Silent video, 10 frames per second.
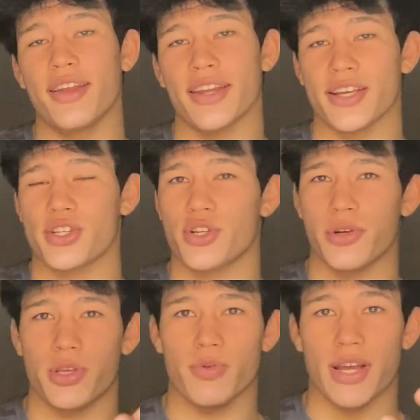Next year,
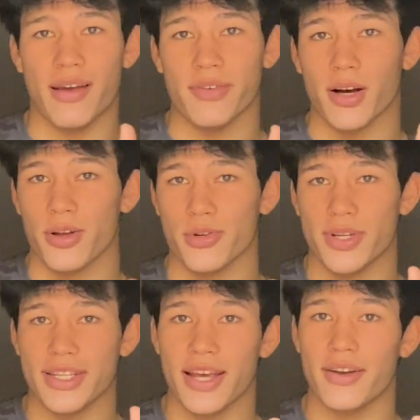you would have
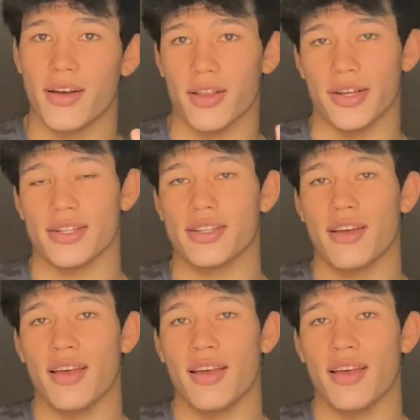$110.